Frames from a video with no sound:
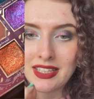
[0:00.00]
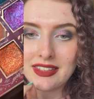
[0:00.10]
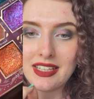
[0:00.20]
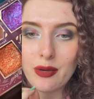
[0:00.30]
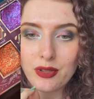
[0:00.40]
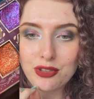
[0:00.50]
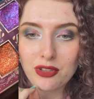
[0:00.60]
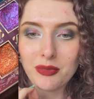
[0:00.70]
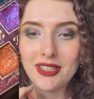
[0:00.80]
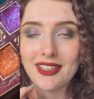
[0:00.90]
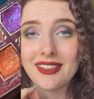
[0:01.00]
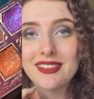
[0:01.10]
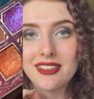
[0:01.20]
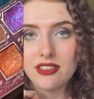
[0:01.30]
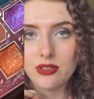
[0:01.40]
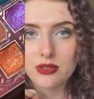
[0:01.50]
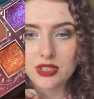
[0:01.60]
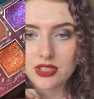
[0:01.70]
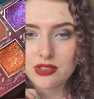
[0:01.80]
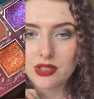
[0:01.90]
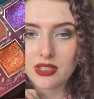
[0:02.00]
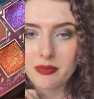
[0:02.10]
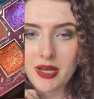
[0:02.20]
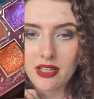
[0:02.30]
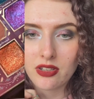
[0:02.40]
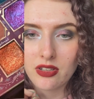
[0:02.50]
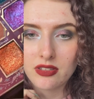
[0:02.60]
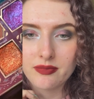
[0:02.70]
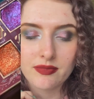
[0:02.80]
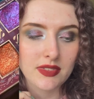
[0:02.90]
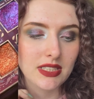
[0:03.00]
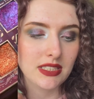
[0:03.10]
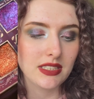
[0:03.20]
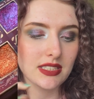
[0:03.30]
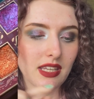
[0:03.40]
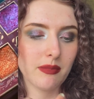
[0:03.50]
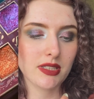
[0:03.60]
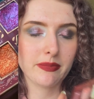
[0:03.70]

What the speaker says: That one took me 19 uses to hit pan on, the same as